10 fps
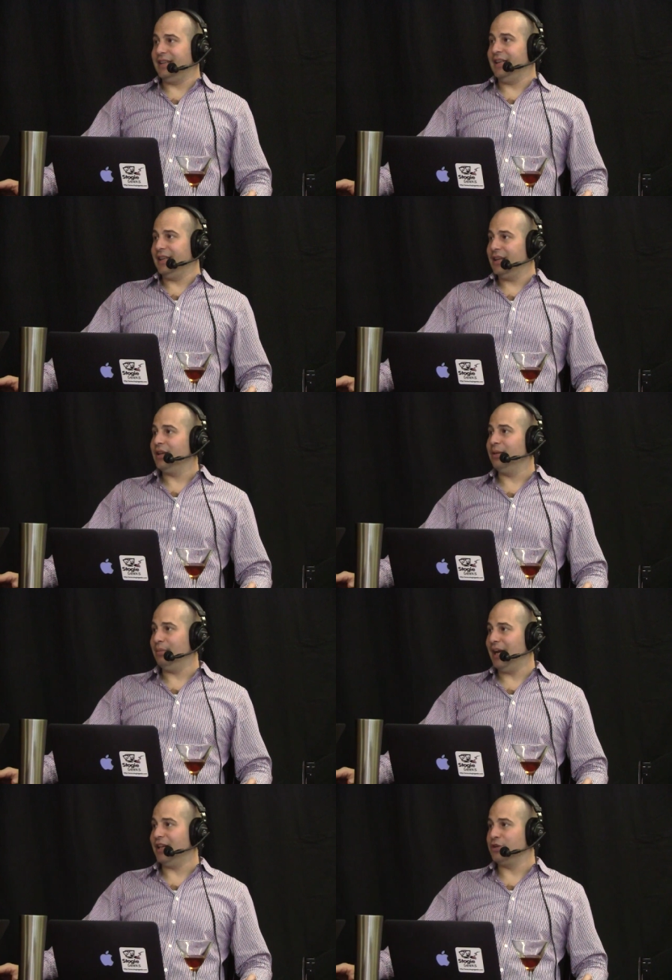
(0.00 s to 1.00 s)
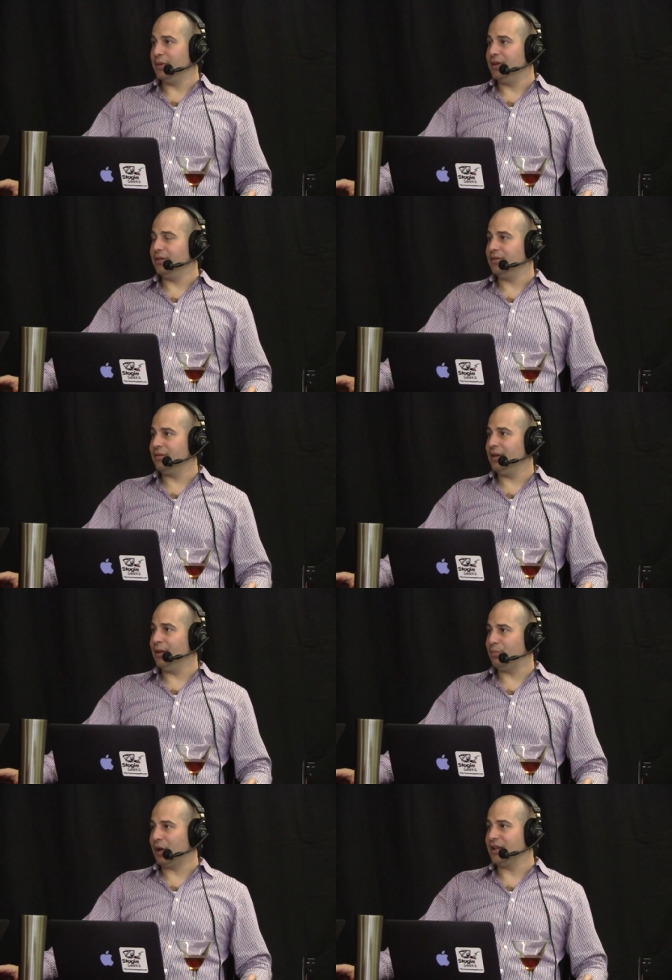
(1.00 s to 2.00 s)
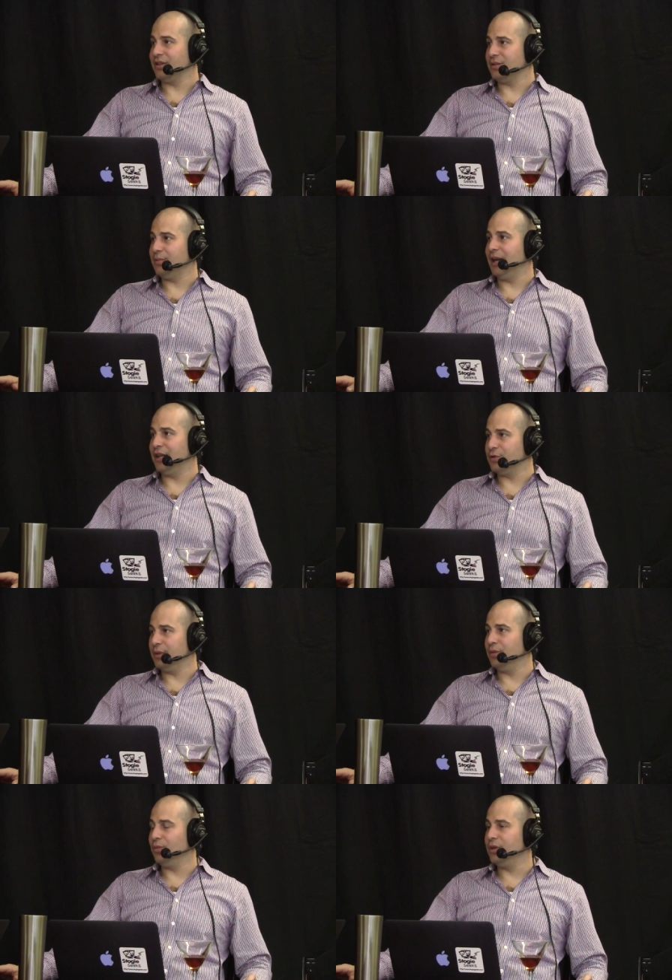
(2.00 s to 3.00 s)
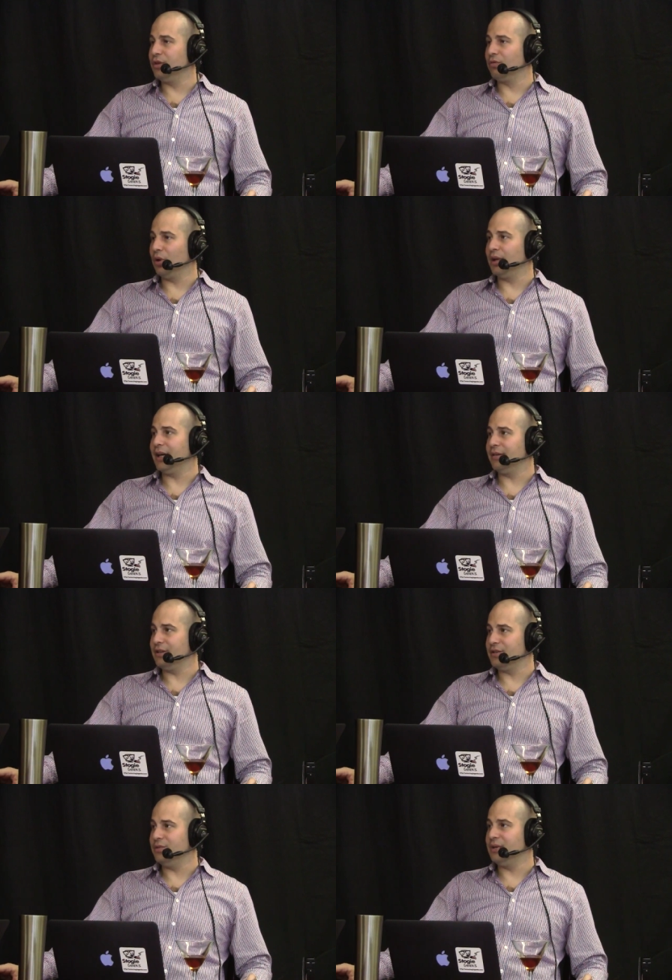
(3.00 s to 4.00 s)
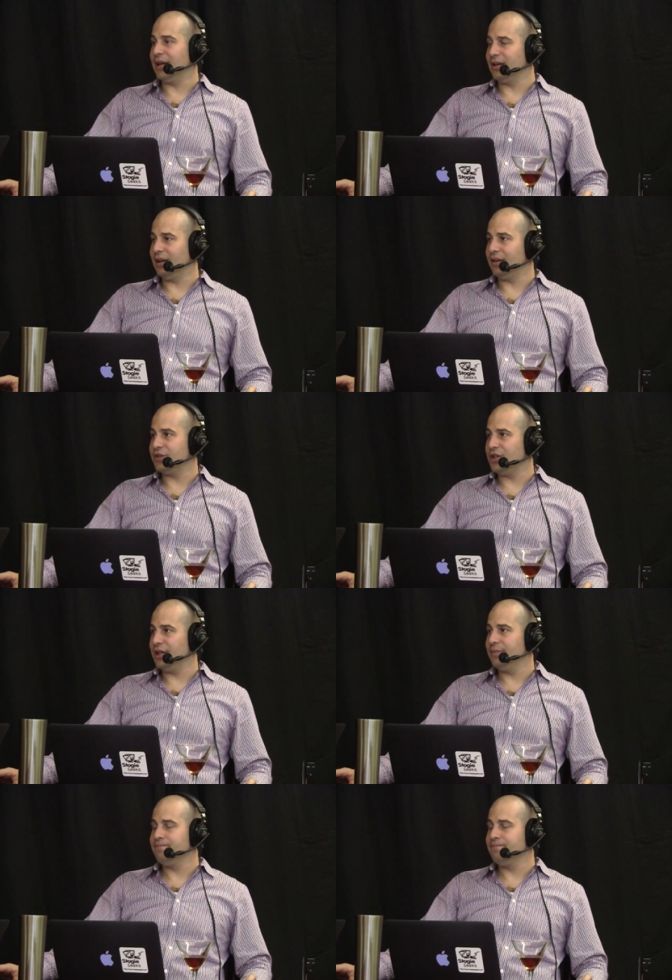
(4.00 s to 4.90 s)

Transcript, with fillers: IT management and process management when you're rolling out this new technology.